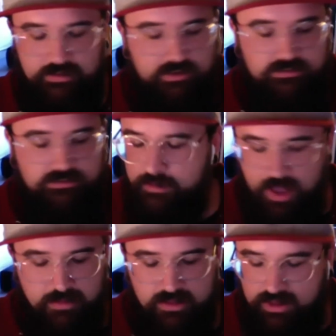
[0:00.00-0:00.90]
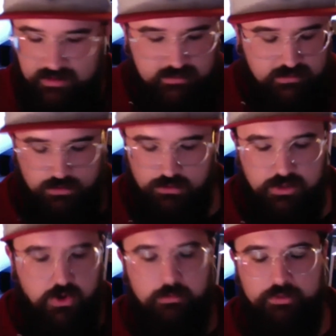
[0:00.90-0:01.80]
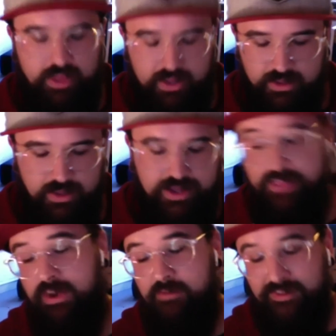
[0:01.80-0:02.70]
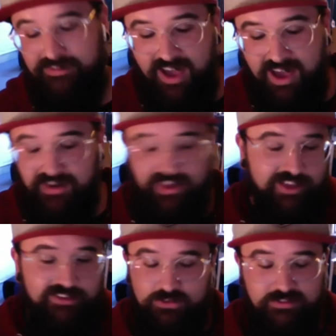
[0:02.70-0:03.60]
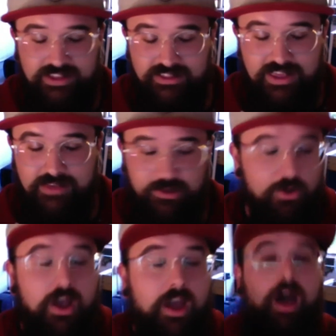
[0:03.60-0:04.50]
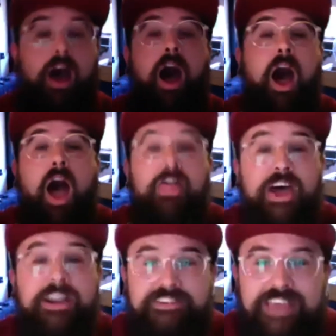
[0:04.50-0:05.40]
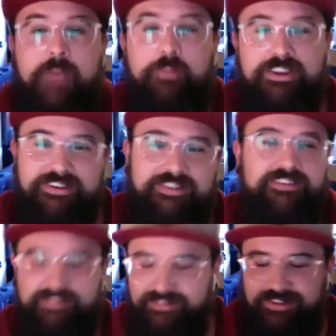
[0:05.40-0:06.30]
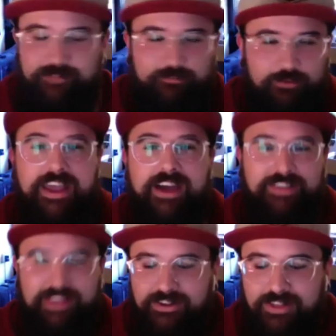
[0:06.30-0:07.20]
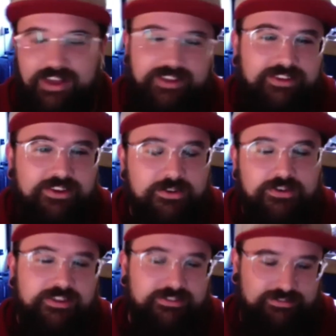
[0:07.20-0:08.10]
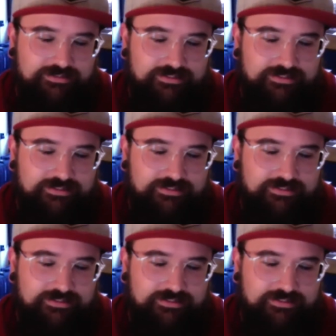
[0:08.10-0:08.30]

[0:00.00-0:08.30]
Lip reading: Just take payment like it's a totally normal thing. And then if it's not, as soon as they leave, go, that just happened. Freak out and get online and tell your friends.